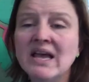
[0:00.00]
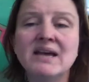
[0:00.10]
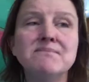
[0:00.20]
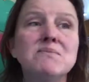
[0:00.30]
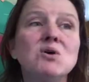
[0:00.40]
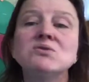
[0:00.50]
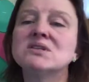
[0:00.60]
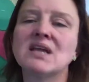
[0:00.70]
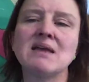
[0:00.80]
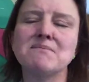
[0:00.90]
and
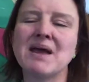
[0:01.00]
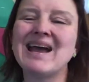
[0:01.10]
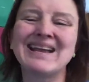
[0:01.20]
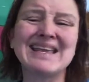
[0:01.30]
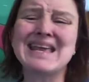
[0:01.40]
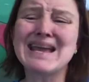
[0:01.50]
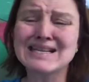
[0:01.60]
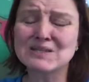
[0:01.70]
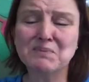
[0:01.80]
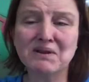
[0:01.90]
most came back
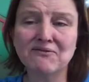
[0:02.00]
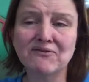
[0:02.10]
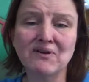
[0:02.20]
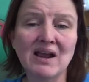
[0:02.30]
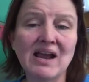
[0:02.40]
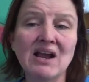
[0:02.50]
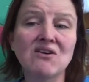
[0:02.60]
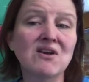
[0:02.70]
gasping for air,